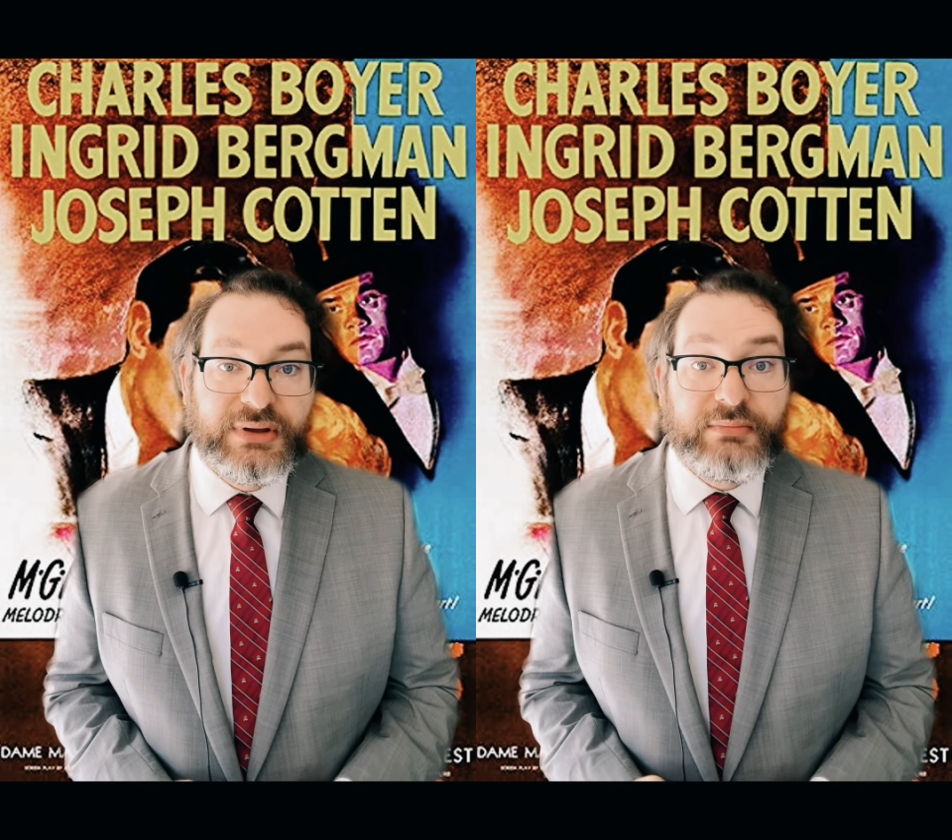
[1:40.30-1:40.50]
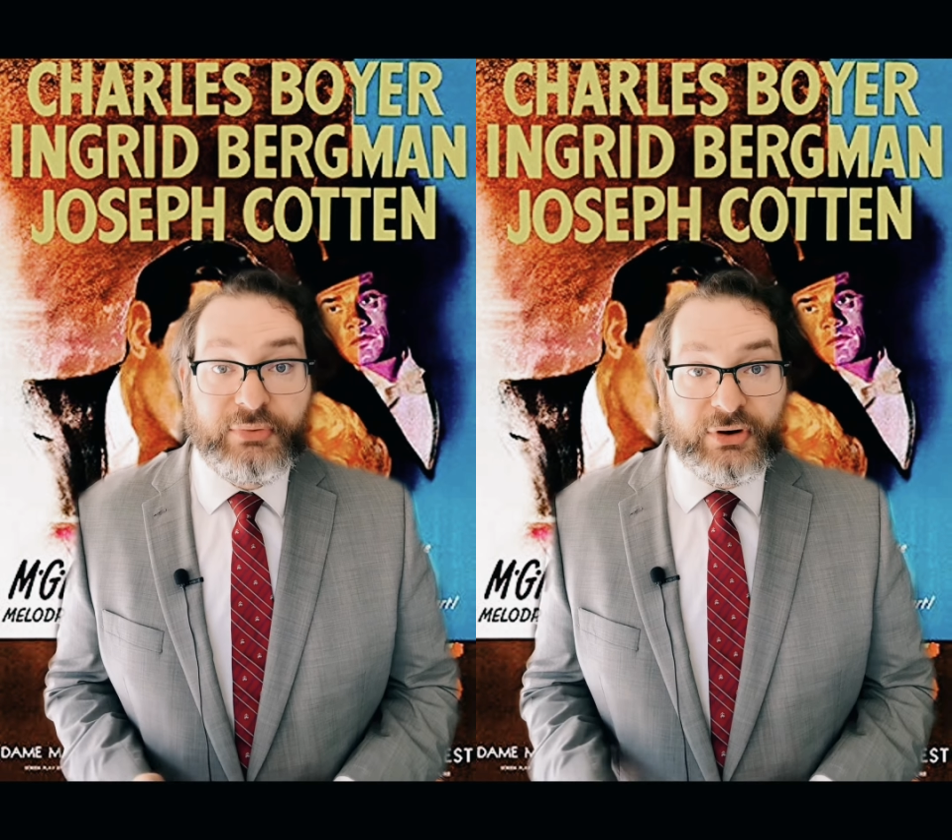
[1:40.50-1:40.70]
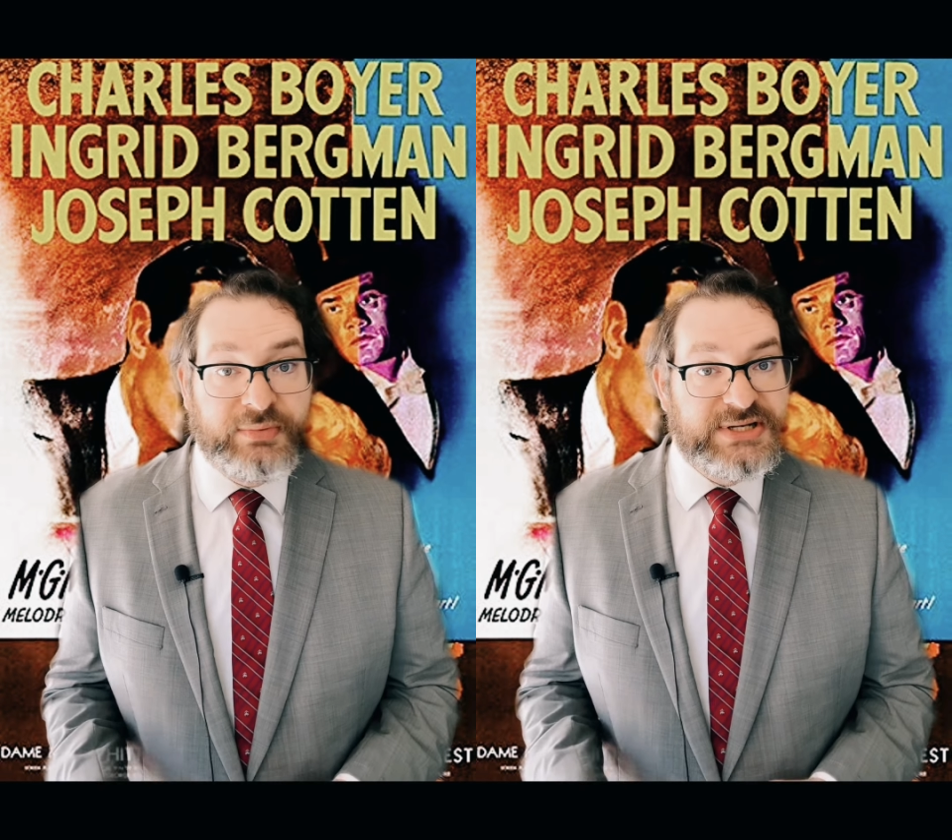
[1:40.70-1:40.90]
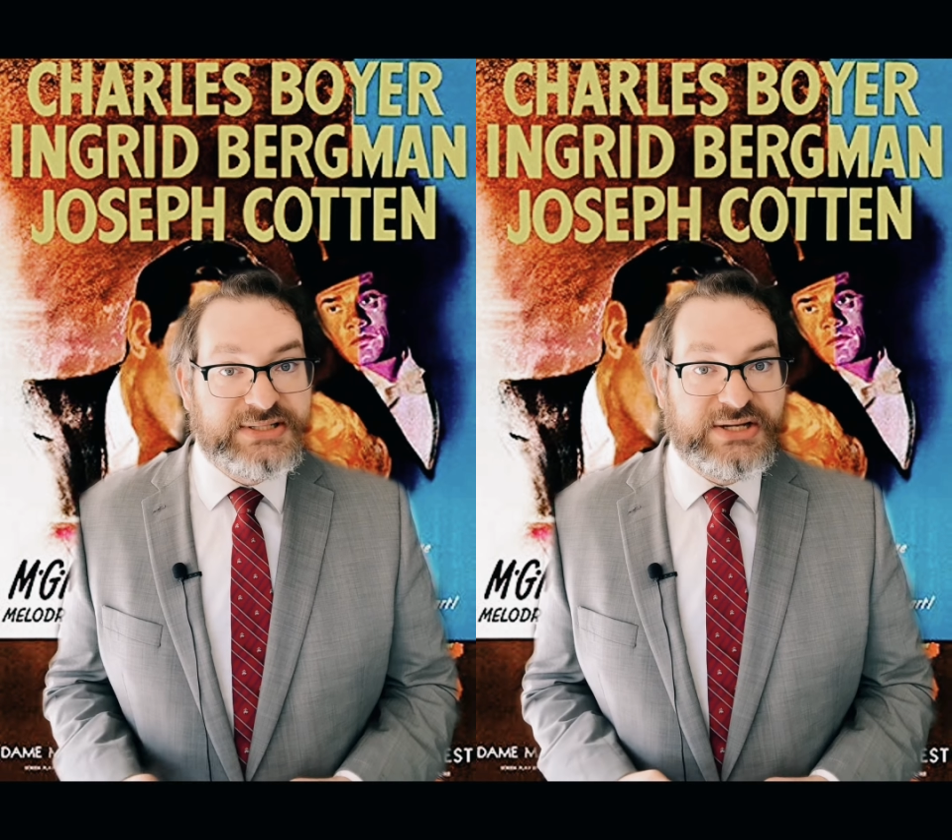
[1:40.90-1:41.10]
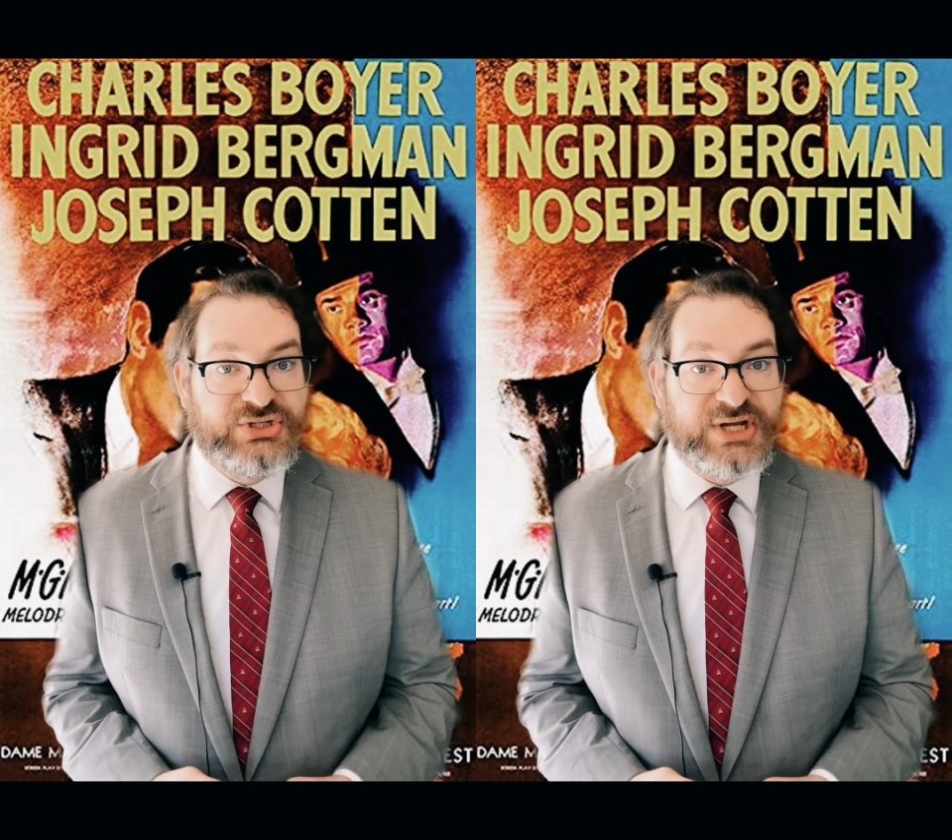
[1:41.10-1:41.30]
Bergman
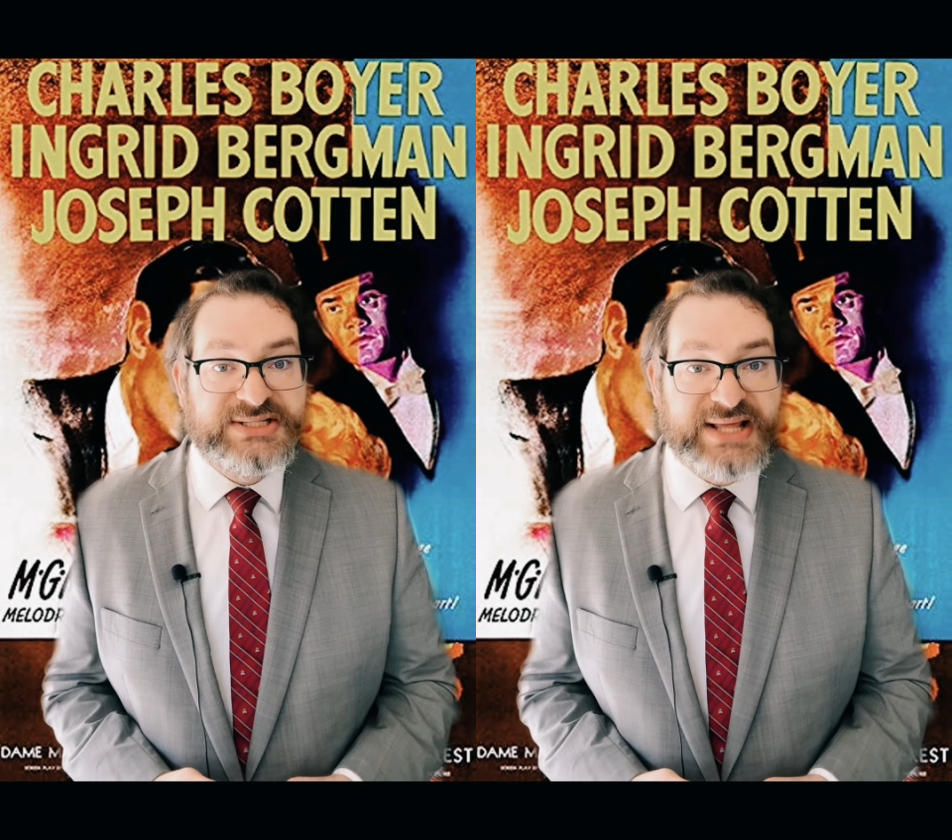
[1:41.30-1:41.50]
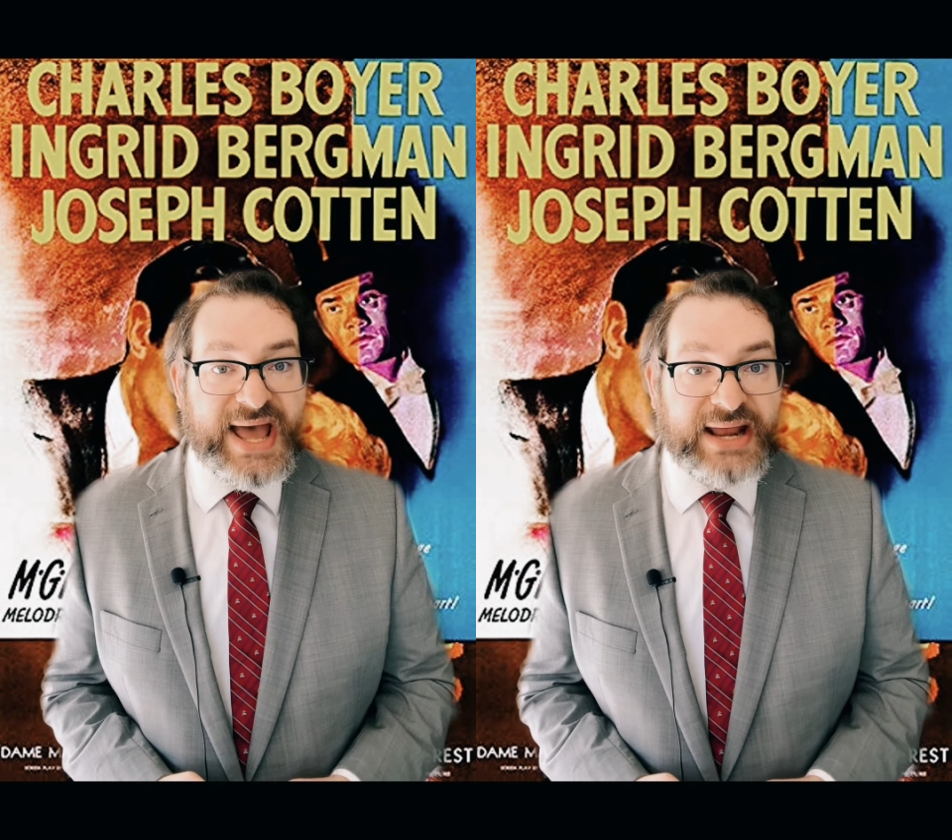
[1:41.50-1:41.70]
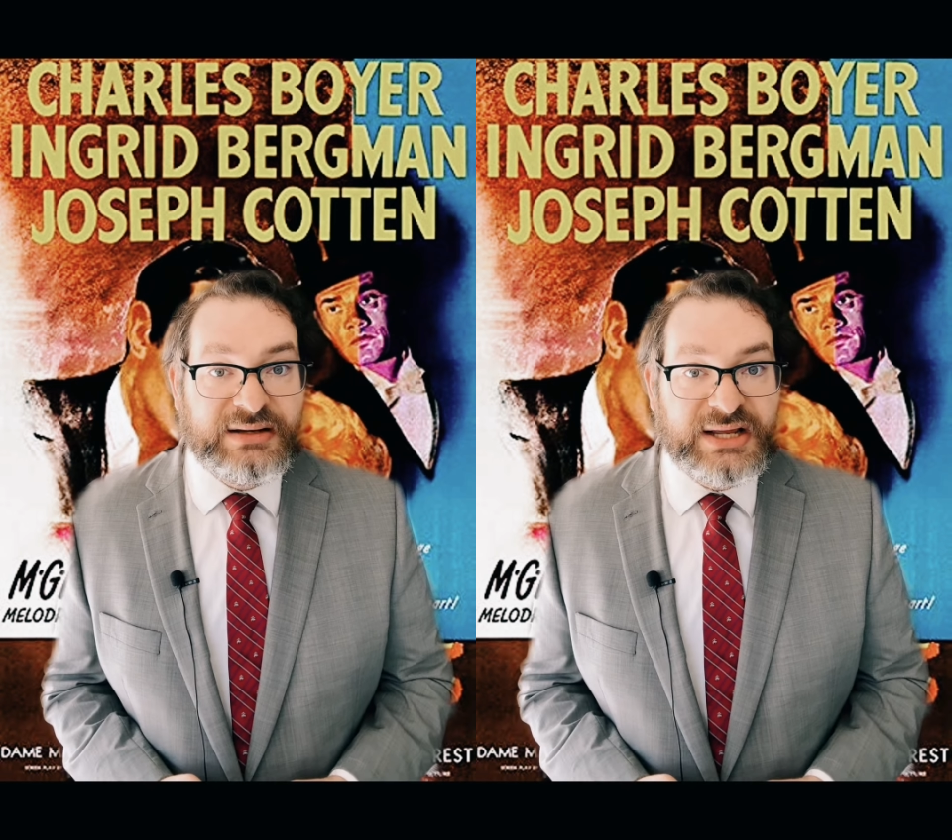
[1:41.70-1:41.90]
did just that,